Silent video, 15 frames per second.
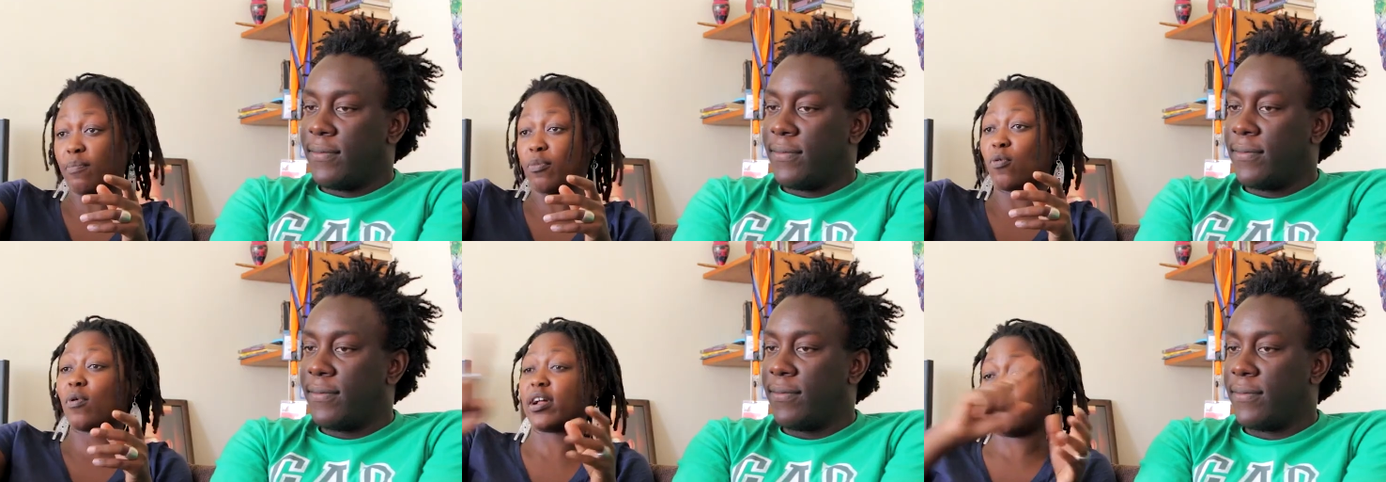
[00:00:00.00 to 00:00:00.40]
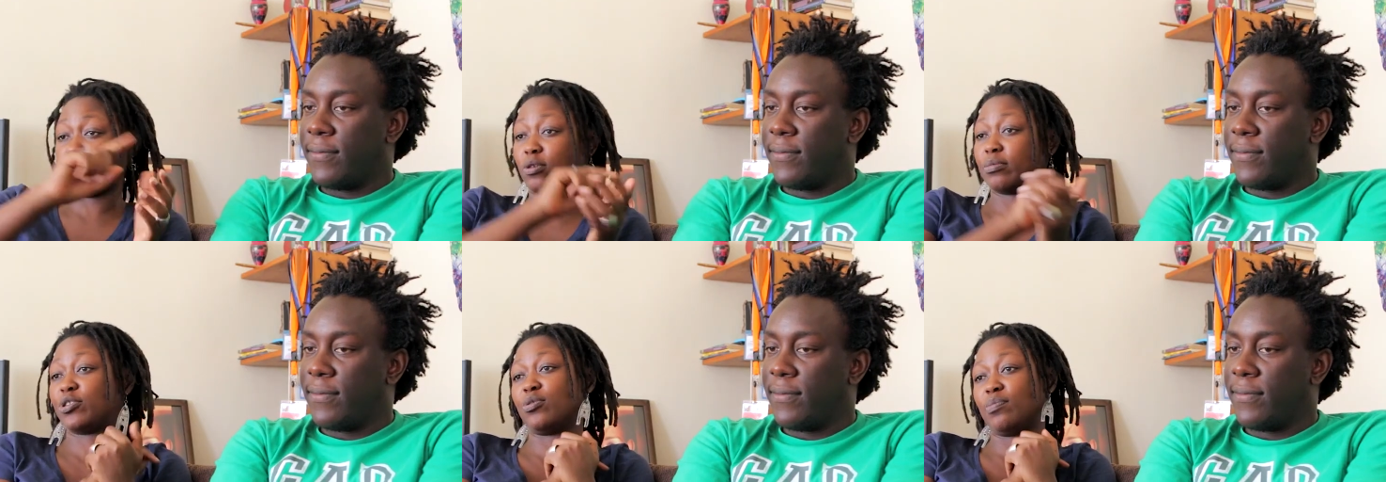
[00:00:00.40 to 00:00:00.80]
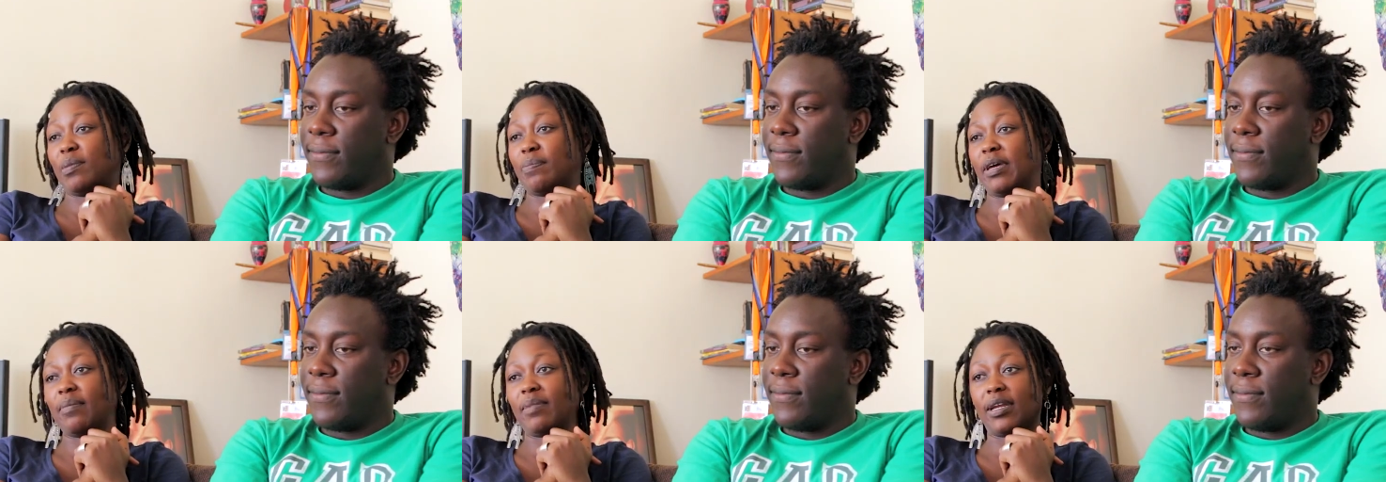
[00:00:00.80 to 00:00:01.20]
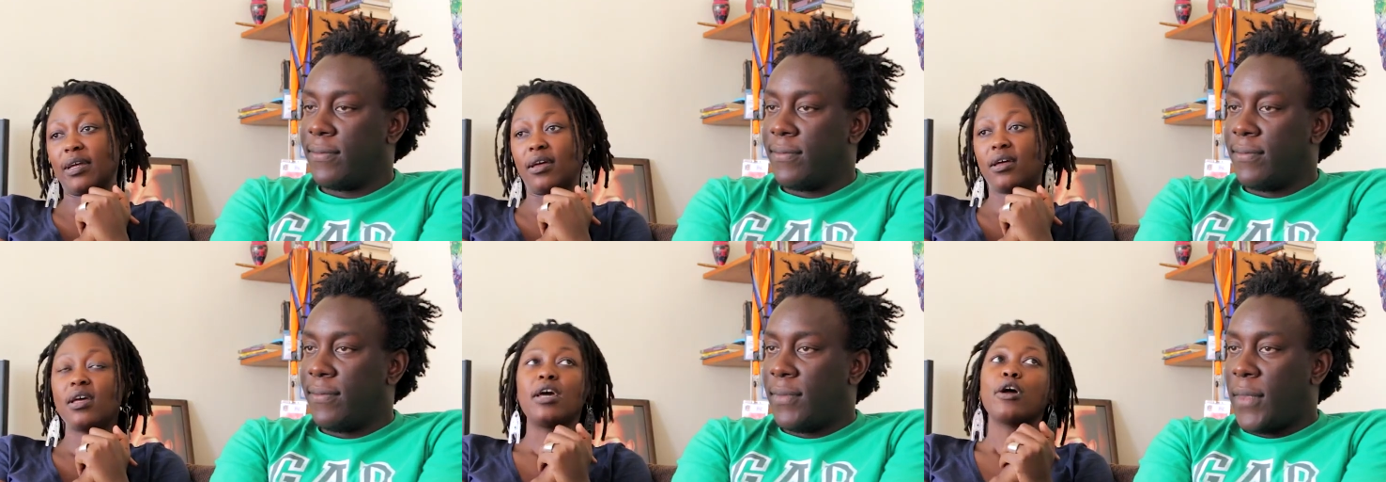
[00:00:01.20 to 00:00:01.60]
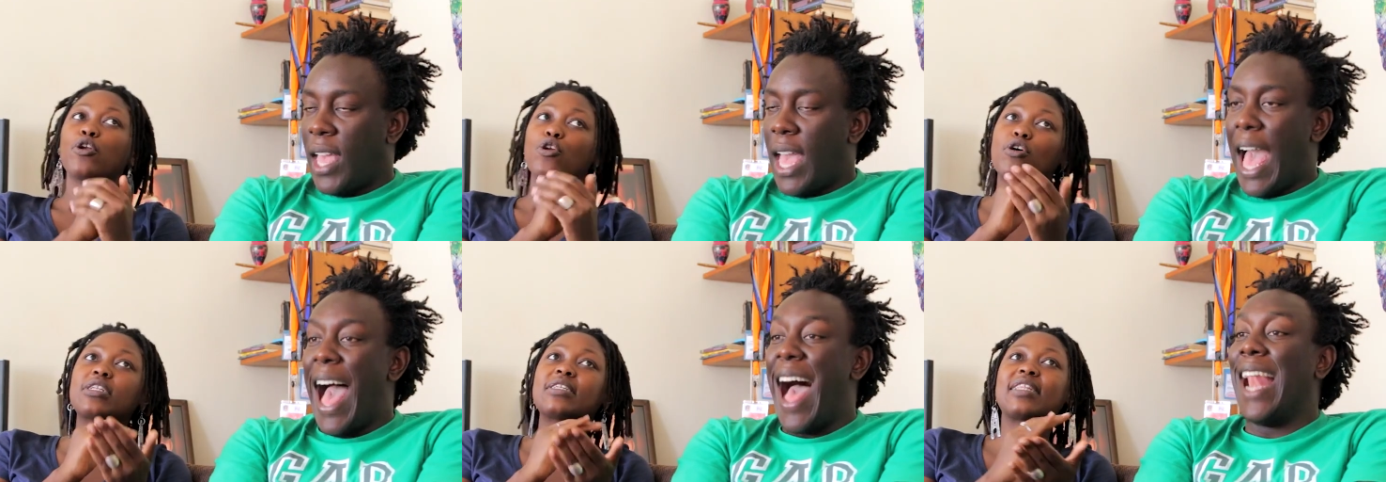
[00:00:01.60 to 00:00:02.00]
Speaker 1: Number one, cops should be paid better.
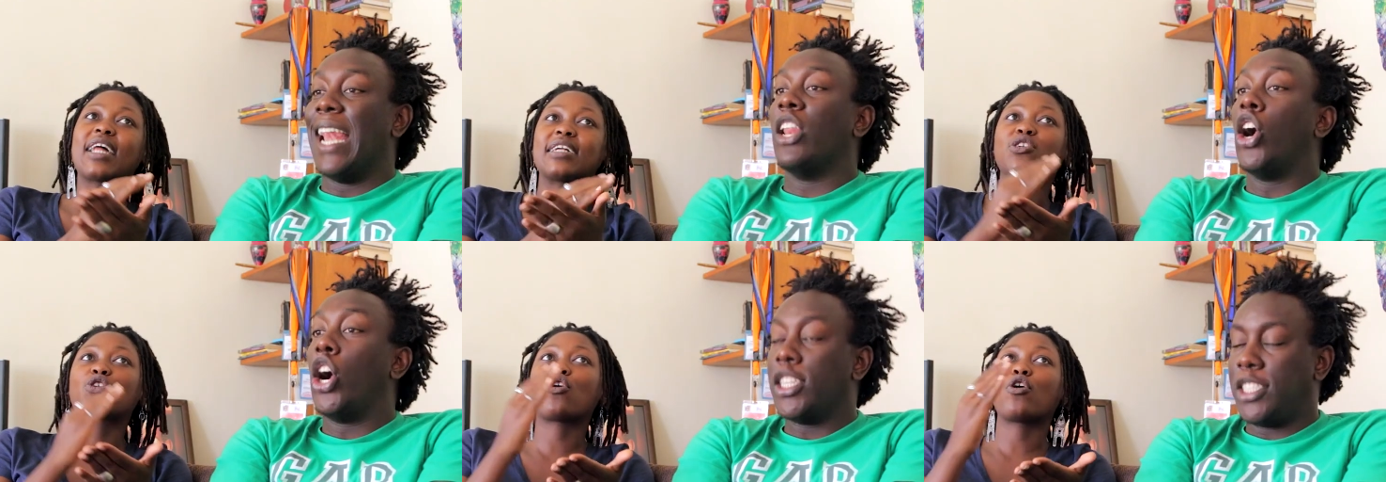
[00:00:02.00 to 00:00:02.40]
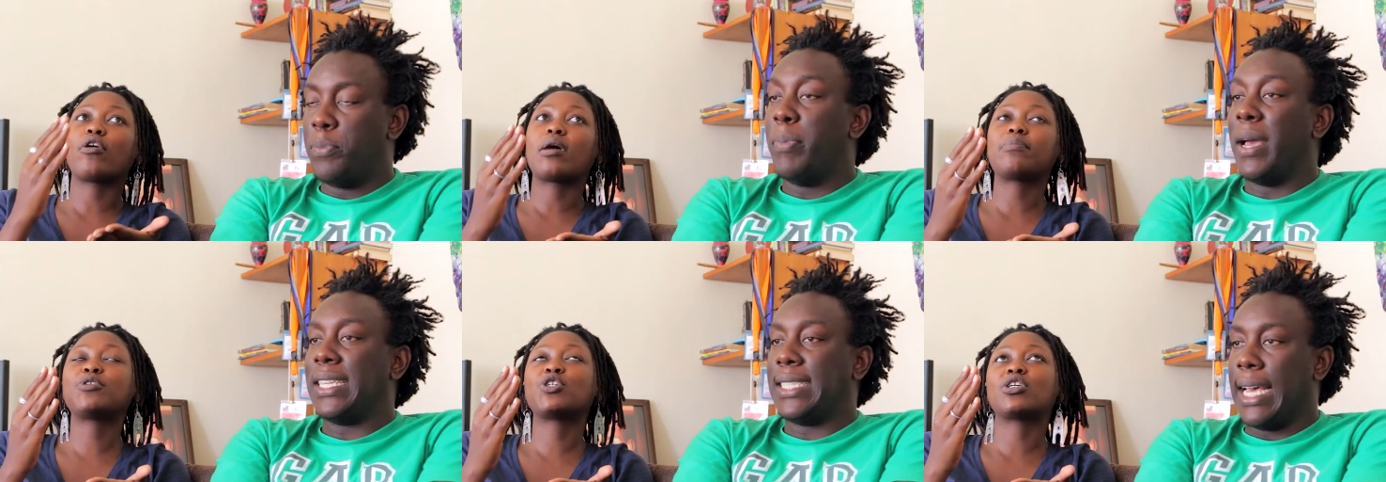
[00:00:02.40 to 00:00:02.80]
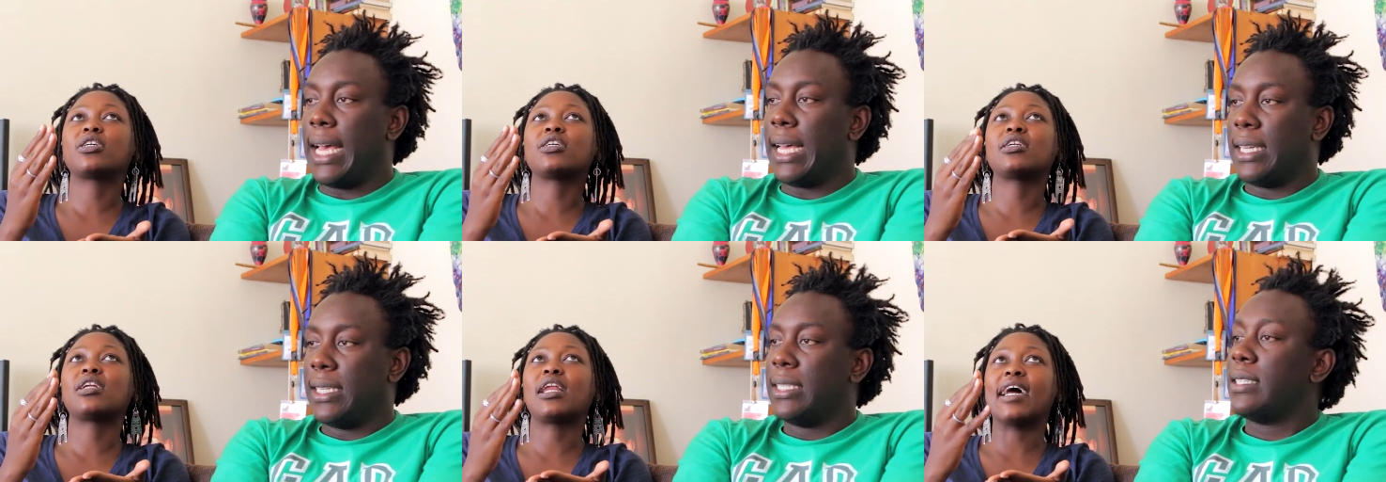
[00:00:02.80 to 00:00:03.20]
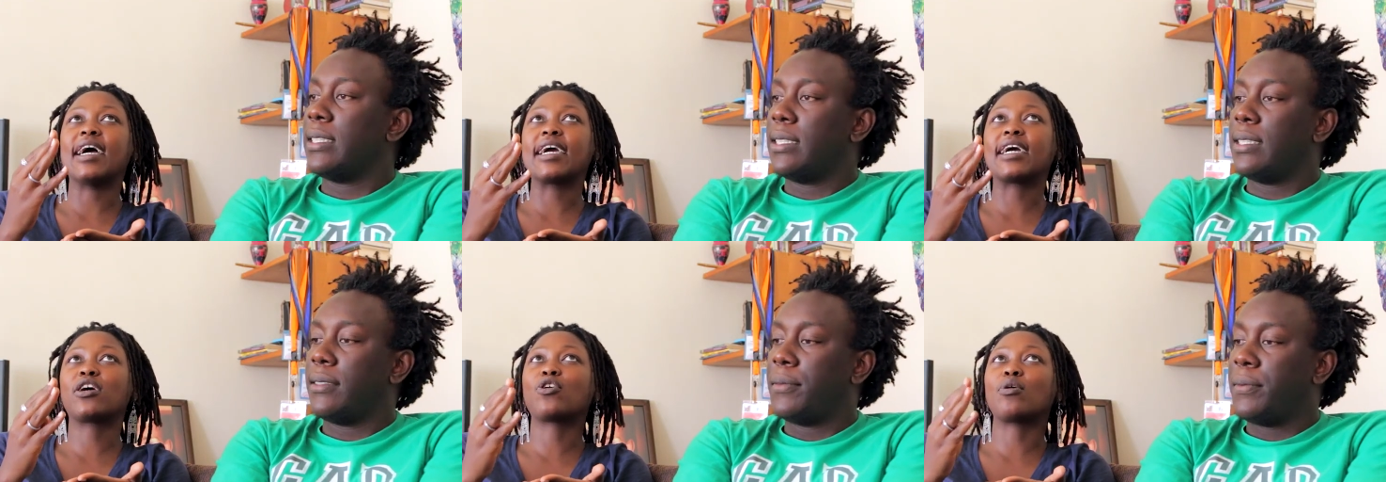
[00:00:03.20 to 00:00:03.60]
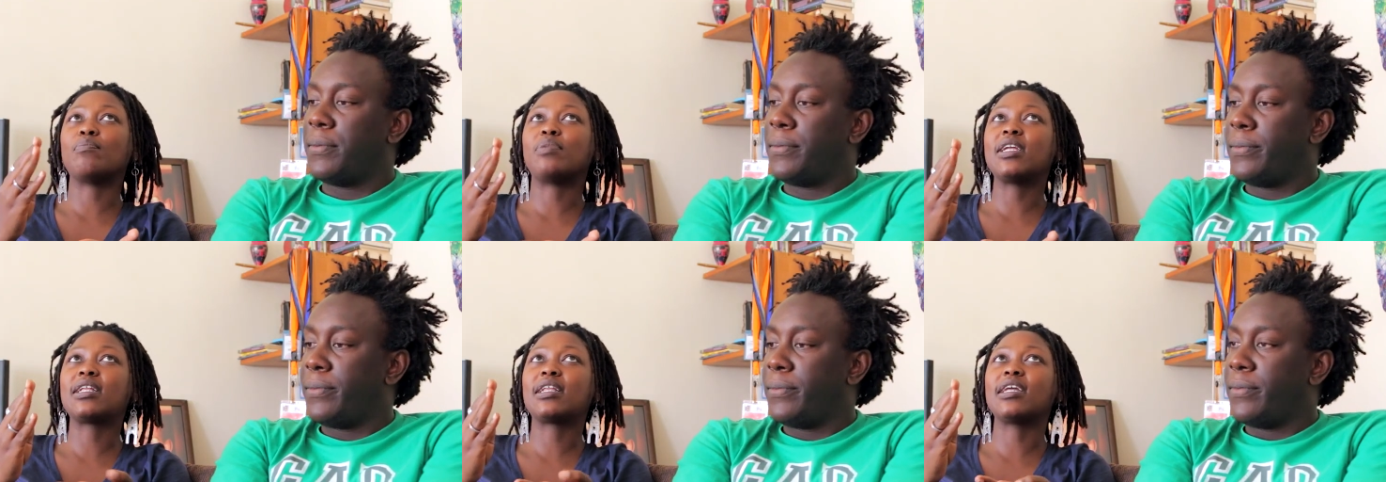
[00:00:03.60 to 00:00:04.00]
Not a that corruption better. Like
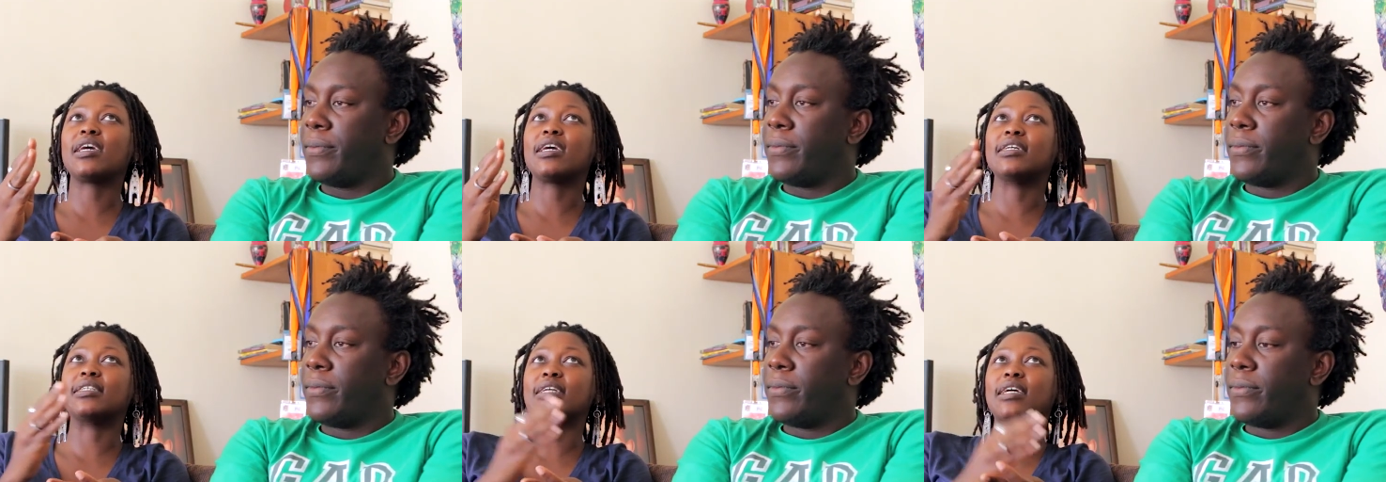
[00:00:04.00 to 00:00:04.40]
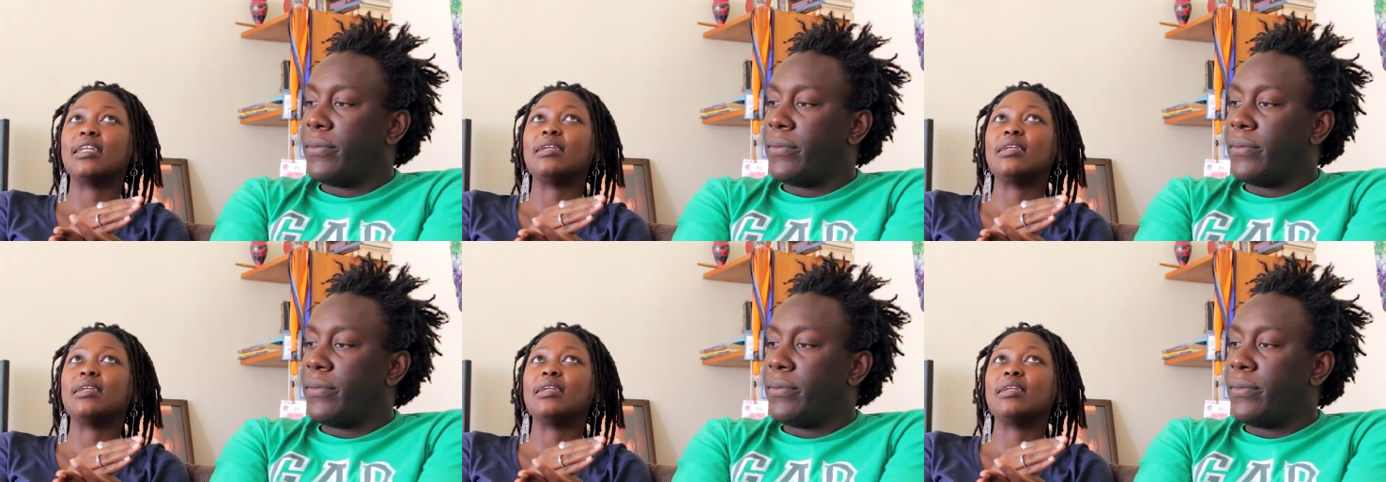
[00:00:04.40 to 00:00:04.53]
completely is